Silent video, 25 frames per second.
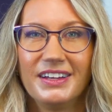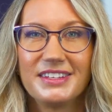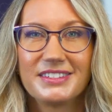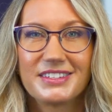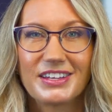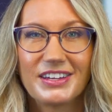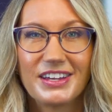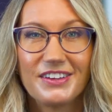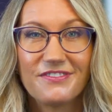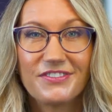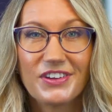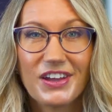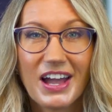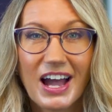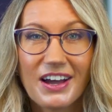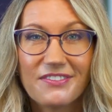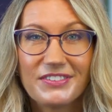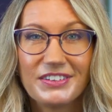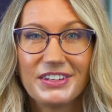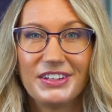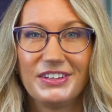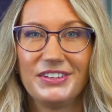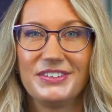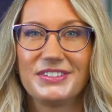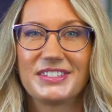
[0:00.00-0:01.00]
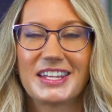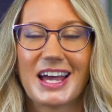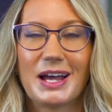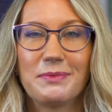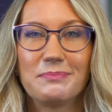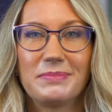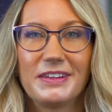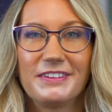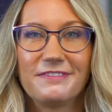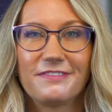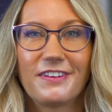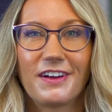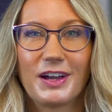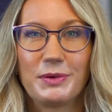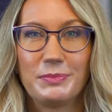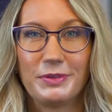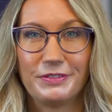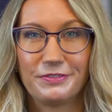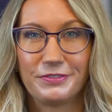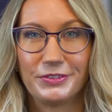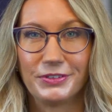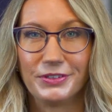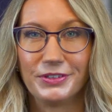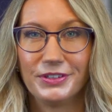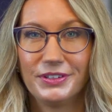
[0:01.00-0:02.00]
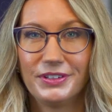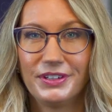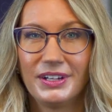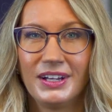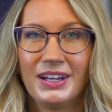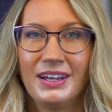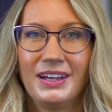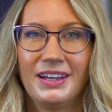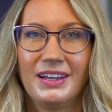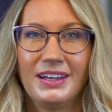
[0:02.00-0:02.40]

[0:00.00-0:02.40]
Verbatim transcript: So if you haven't used Amplify before,